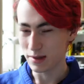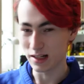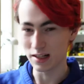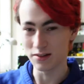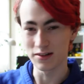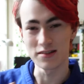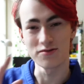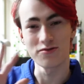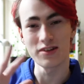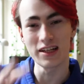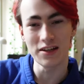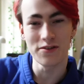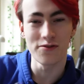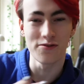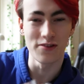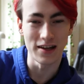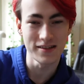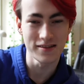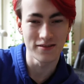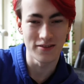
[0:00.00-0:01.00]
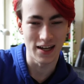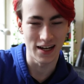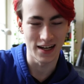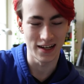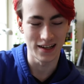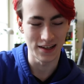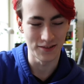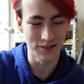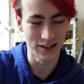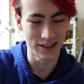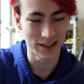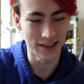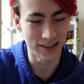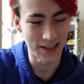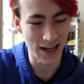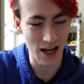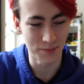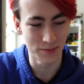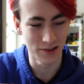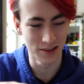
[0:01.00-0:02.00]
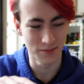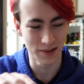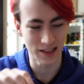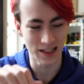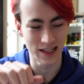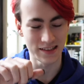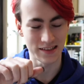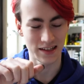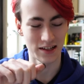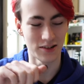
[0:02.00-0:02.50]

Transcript: But I was really frustrated when that happened because I